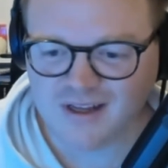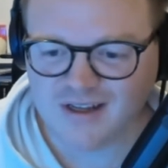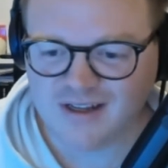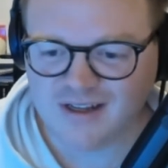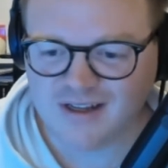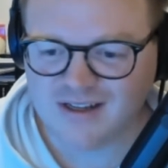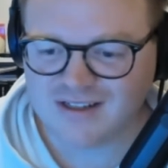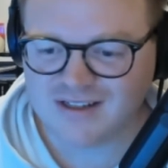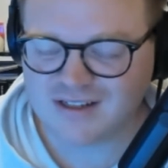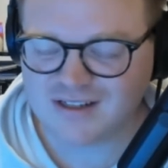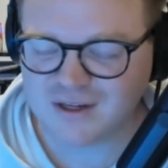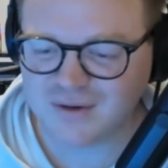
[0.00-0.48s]

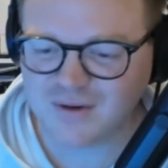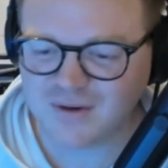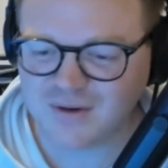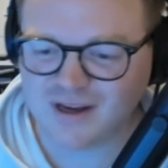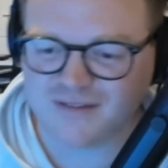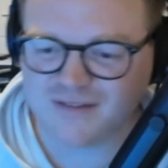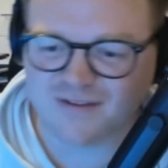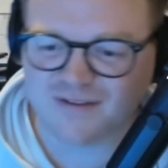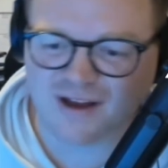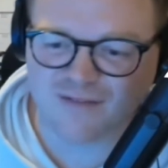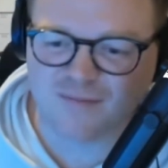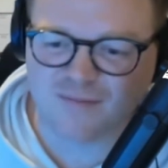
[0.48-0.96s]
So
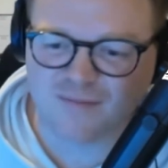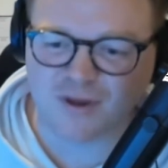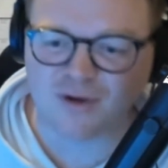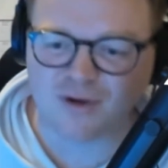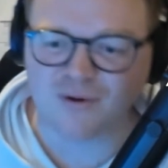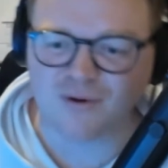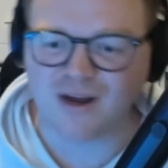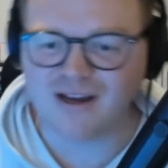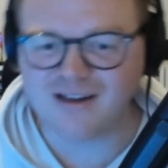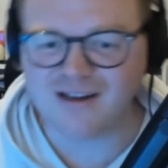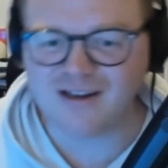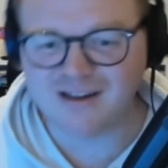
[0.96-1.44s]
I've been
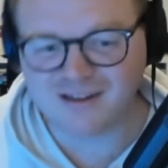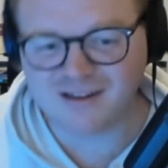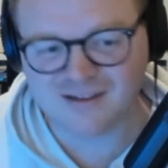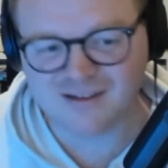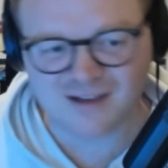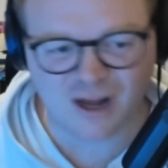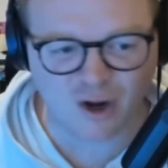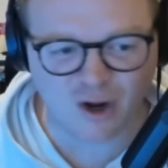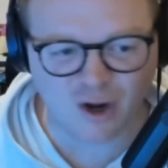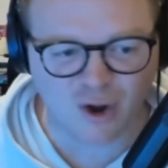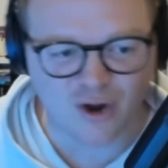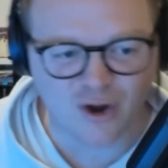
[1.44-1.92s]

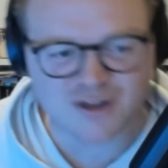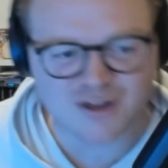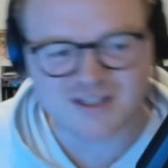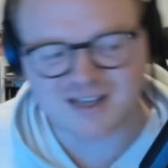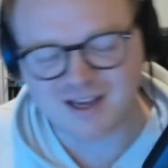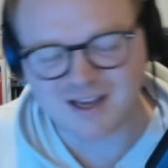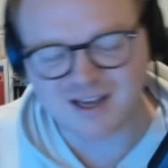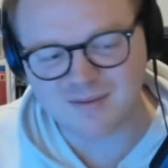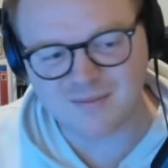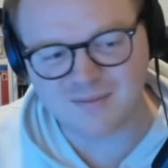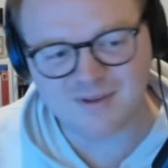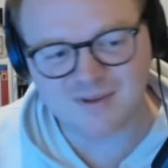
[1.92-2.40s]
grinding
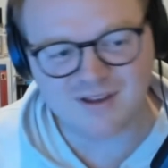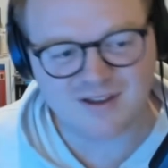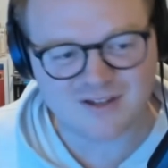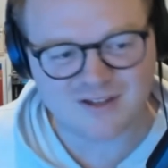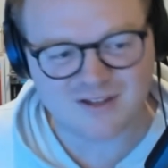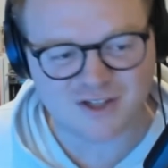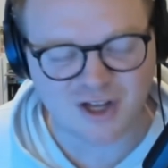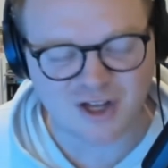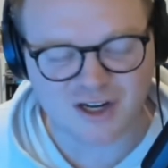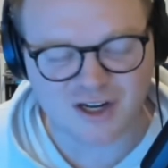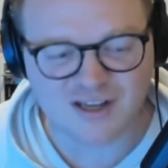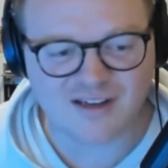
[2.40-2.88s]
alongside me,
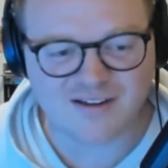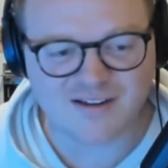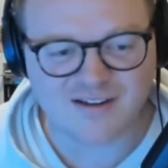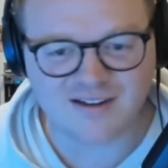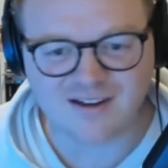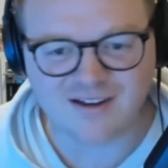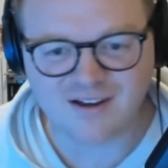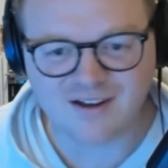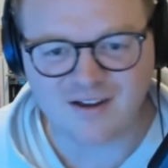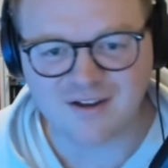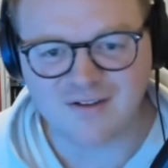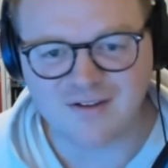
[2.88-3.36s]
studying
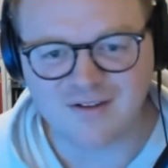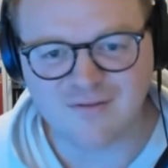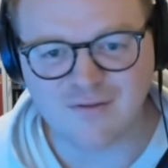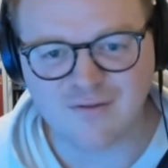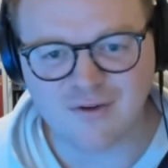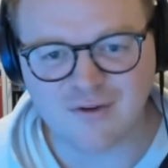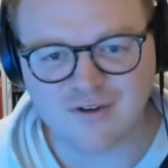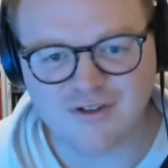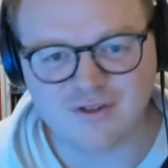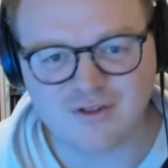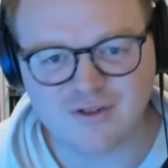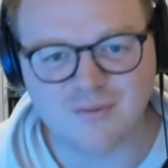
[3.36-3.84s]

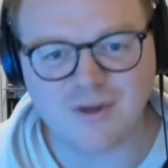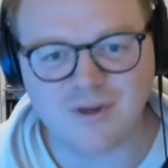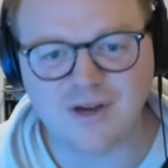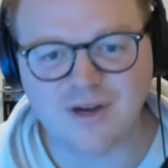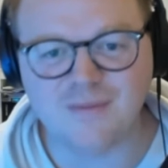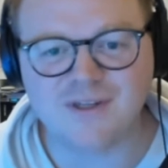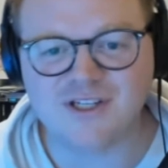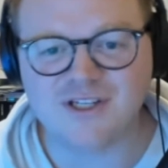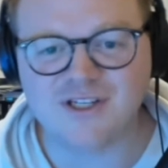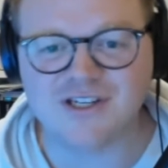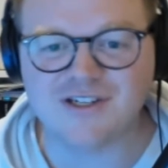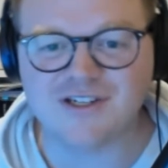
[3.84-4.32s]
to
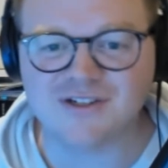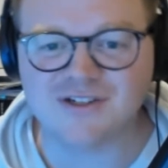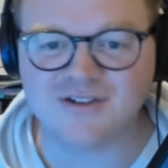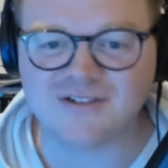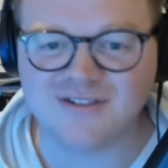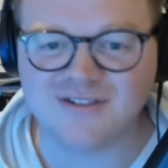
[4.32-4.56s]
become a teacher.